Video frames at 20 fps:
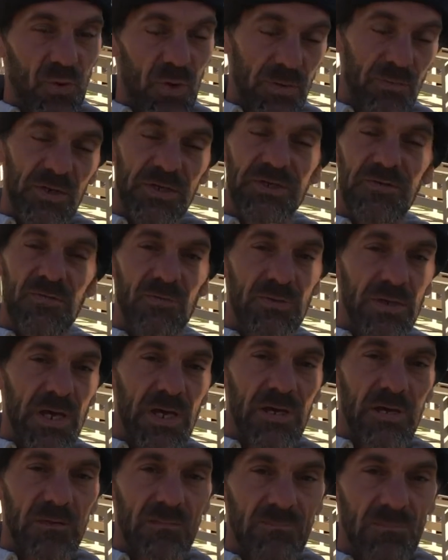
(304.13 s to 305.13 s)
pretty much every day.
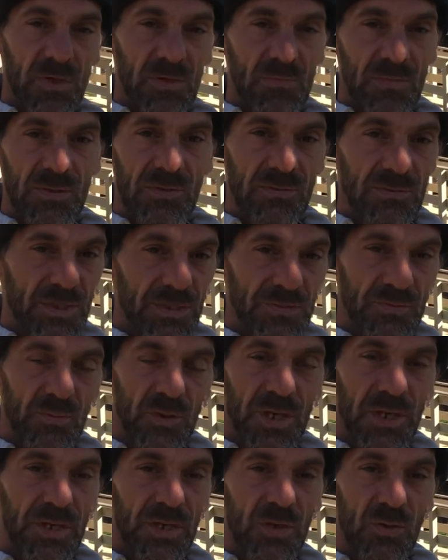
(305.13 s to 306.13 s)
that's
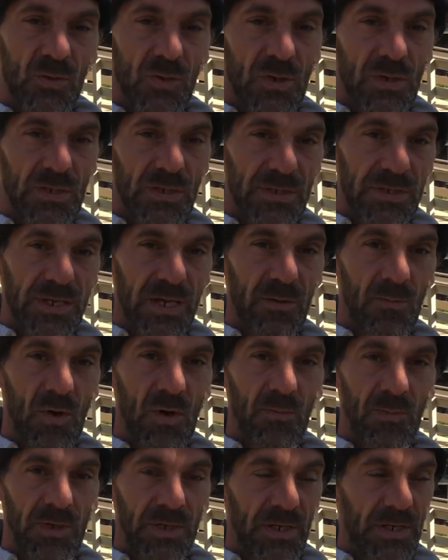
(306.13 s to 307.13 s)
what I do. I came
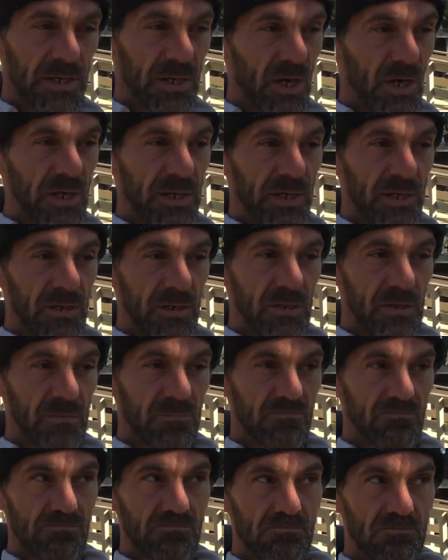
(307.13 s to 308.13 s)
up and I got here
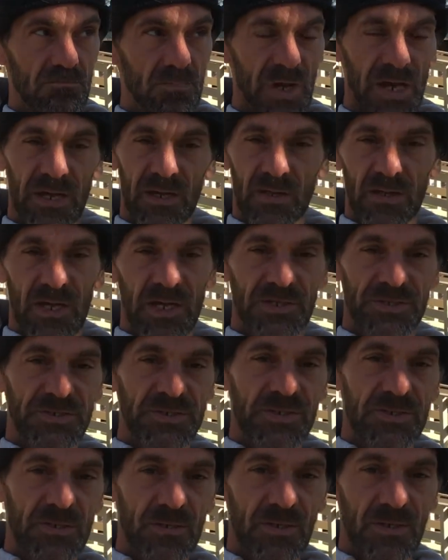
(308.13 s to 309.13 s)
May of last
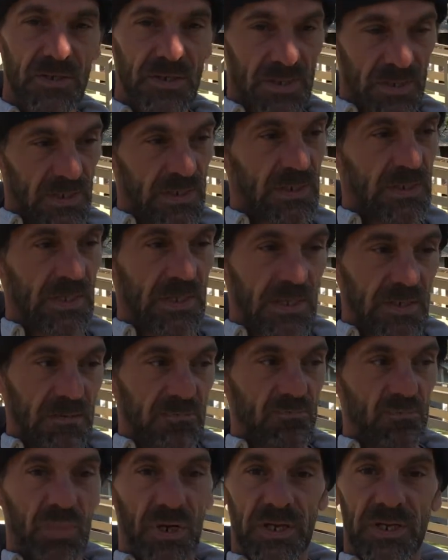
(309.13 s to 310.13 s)
year.
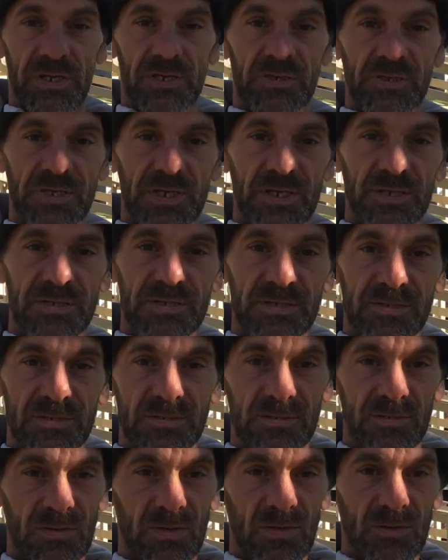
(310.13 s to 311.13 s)
Been here since.
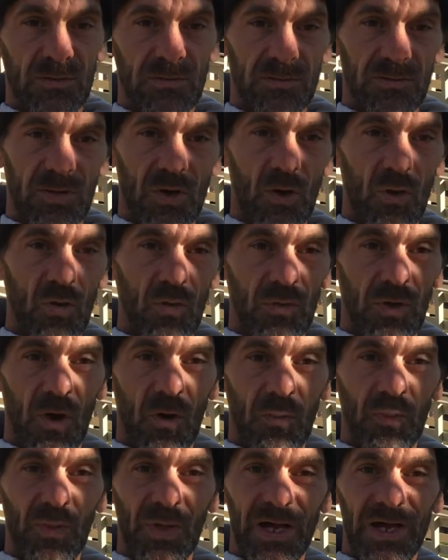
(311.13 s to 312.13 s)
Still here. No,
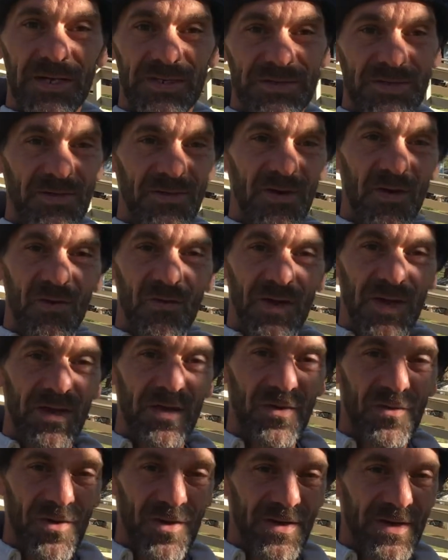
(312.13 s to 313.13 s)
no plans on going
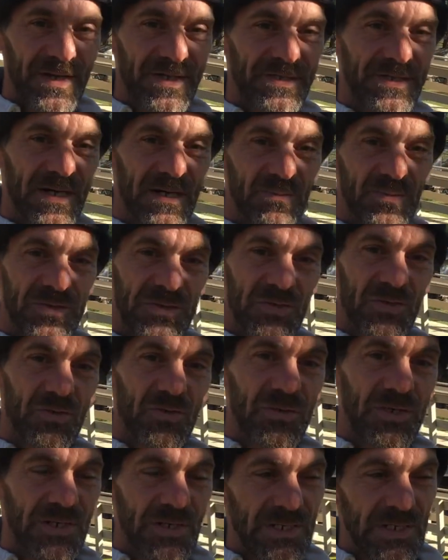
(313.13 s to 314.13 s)
anywhere anytime yeah.
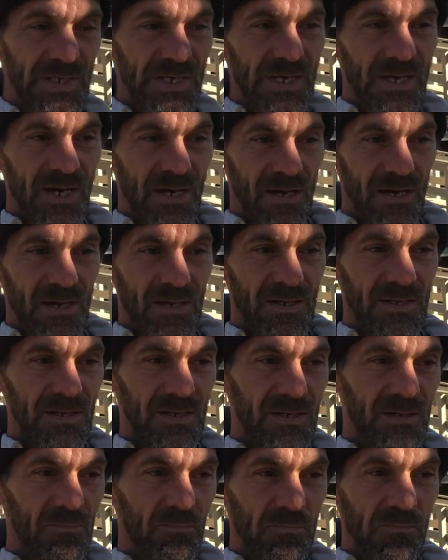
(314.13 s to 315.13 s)
soon. Awesome.
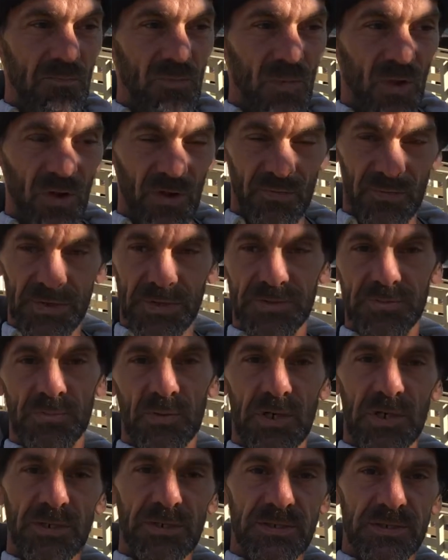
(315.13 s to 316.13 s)
Uh, love this
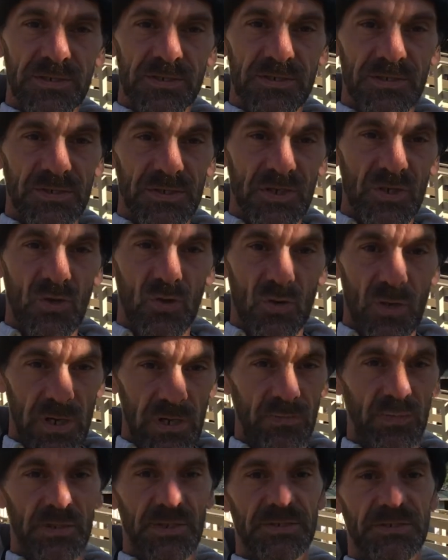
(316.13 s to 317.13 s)
place. It's a
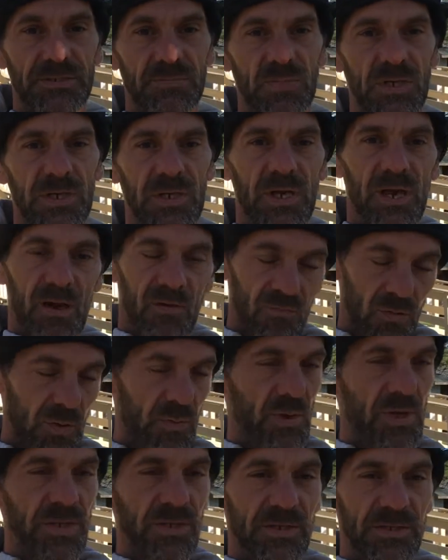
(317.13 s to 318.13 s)
great place to be.
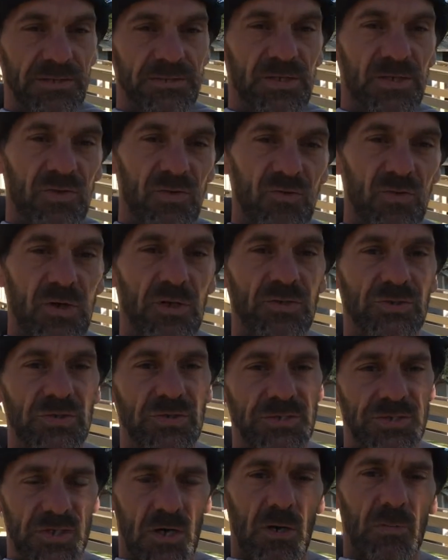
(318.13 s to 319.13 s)
Everybody that's on the trail
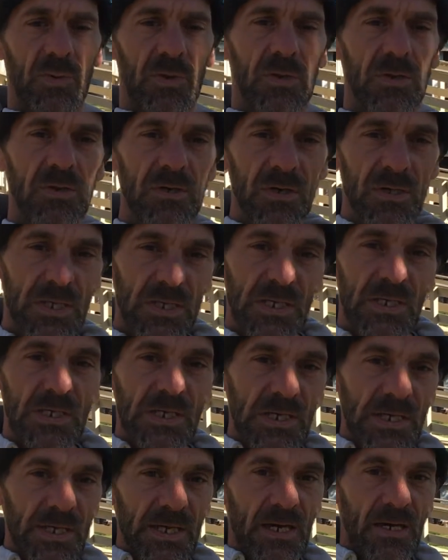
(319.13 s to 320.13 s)
should stop here. Yeah.
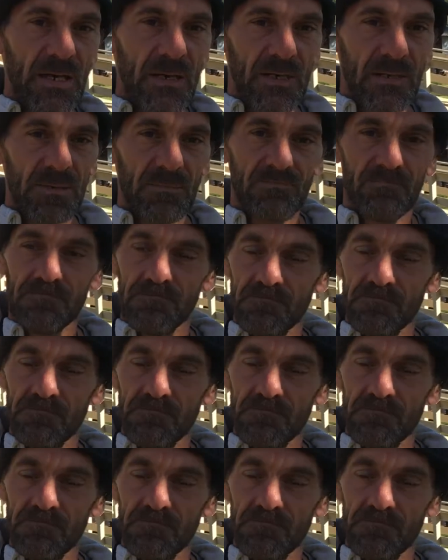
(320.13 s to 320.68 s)
Um, I, I,